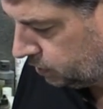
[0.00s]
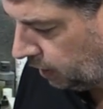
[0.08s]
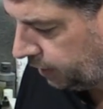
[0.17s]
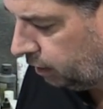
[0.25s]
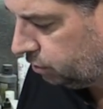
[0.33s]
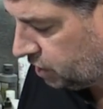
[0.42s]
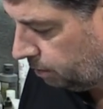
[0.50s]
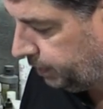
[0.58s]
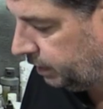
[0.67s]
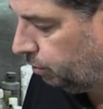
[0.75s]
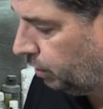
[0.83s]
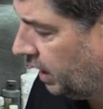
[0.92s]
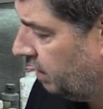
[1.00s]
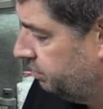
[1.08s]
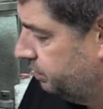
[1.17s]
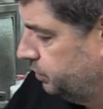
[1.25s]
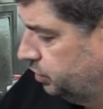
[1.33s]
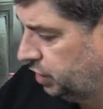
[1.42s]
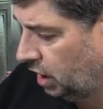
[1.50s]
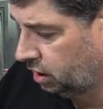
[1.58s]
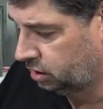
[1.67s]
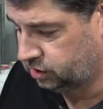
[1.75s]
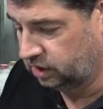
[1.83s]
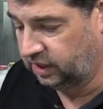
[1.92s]
I know some people have
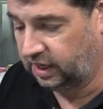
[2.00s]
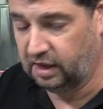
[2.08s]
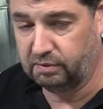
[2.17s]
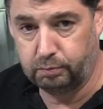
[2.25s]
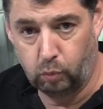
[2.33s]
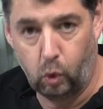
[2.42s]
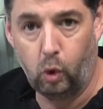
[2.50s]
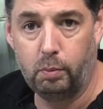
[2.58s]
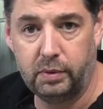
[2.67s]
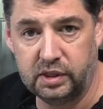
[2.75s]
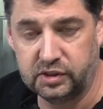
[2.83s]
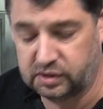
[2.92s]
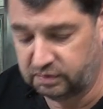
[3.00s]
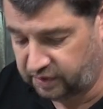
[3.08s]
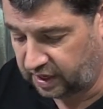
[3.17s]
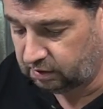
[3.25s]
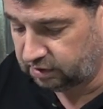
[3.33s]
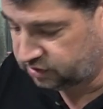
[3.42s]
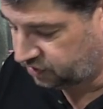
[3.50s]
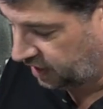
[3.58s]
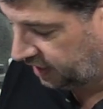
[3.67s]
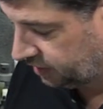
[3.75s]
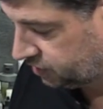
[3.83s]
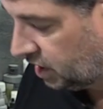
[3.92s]
jugs and they have warmers and various
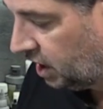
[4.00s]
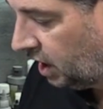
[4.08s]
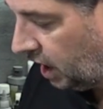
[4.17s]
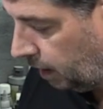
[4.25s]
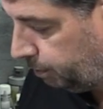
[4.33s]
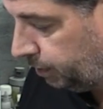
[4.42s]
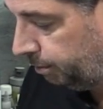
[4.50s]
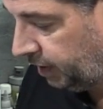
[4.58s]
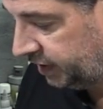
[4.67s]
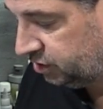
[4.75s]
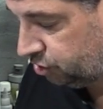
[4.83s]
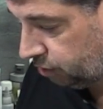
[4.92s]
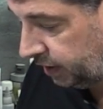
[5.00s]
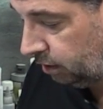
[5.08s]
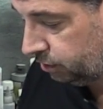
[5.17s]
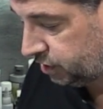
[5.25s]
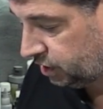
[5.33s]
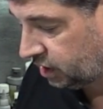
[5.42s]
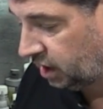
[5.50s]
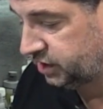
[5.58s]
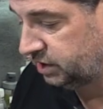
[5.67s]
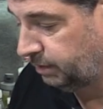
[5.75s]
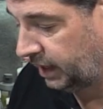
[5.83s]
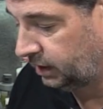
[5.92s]
things. I put mine straight onto the
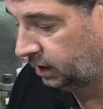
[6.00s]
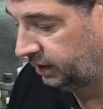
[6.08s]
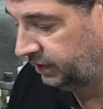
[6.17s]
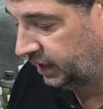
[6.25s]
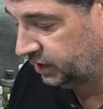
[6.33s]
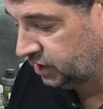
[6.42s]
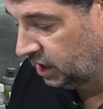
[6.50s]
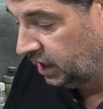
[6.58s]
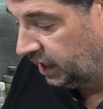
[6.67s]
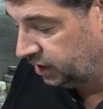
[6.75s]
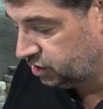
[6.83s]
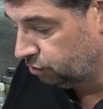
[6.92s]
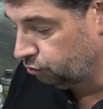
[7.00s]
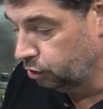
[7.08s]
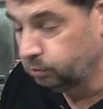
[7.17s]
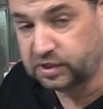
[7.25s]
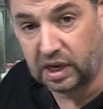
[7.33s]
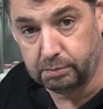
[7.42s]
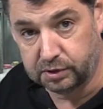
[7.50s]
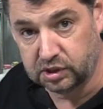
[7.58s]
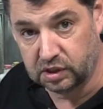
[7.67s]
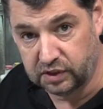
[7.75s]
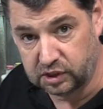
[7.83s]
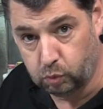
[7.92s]
cutting mat like this. It's at room
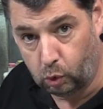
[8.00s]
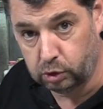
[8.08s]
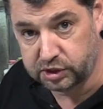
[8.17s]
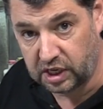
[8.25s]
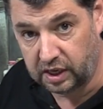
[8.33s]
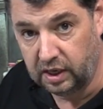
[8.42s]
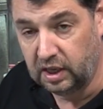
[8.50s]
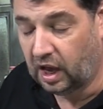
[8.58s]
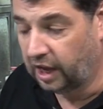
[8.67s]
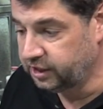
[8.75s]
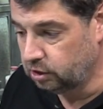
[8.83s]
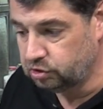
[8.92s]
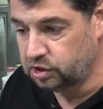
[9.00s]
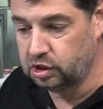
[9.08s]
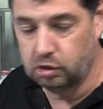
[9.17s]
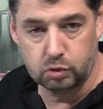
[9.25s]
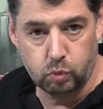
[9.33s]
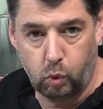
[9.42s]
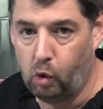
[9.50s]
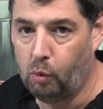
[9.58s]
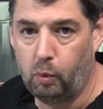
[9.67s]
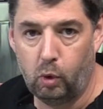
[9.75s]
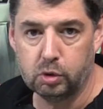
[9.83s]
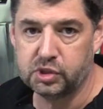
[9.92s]
temperature, this water. I used to use
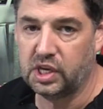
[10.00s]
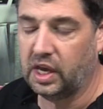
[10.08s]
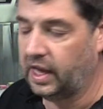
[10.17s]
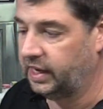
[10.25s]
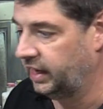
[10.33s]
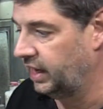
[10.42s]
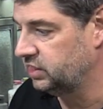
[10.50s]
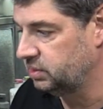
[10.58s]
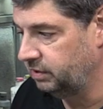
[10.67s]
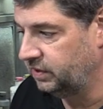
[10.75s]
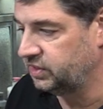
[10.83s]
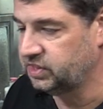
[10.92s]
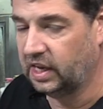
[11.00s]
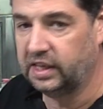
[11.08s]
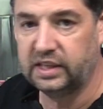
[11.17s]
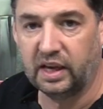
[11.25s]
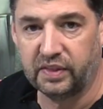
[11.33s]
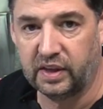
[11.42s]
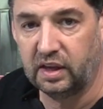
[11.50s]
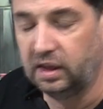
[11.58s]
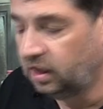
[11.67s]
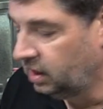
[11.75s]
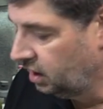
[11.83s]
warm water and it had to be this, that and the other.